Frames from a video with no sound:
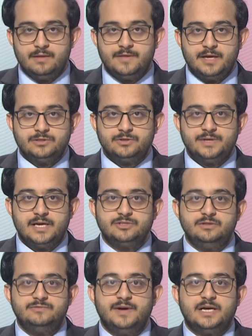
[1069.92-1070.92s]
The
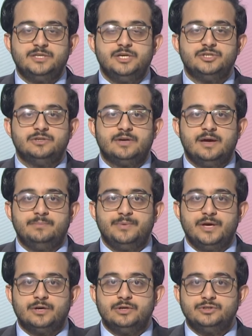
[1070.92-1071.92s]
international vaccination
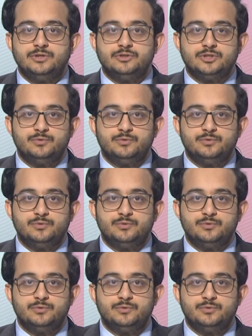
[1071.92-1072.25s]
campaign continues